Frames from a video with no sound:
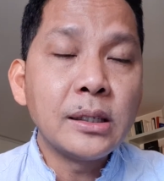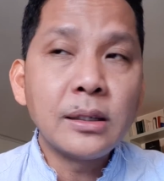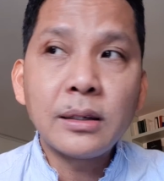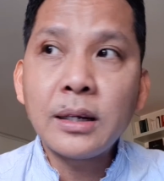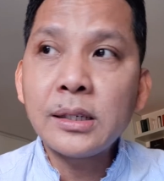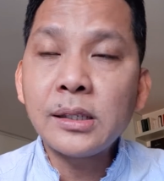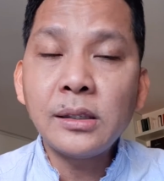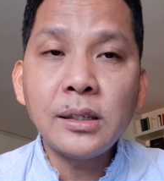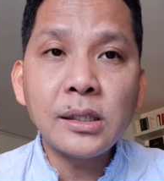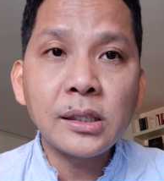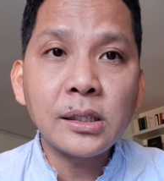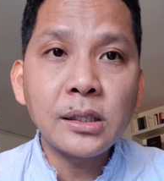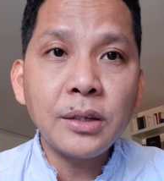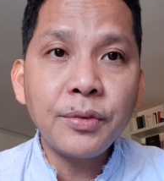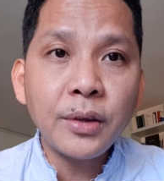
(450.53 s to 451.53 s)
residence
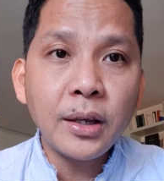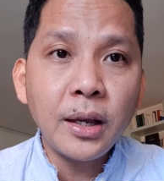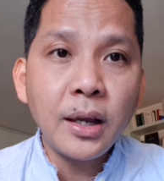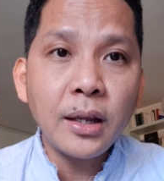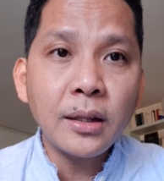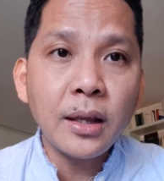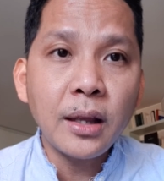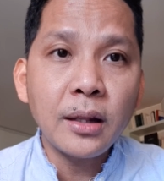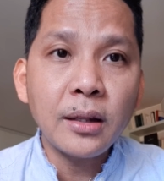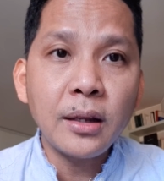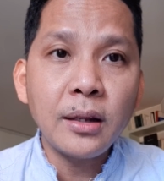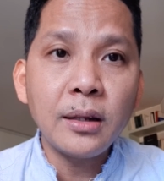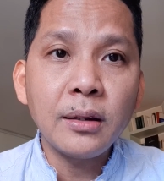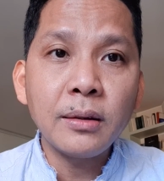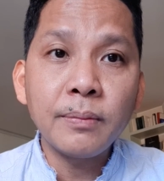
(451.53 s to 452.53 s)
certificate, and
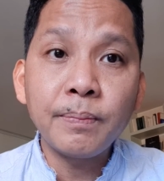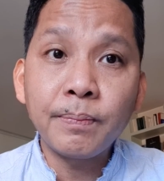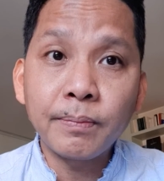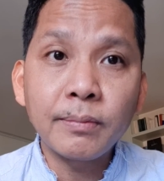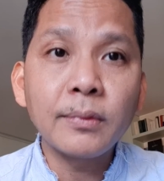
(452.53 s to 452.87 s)
then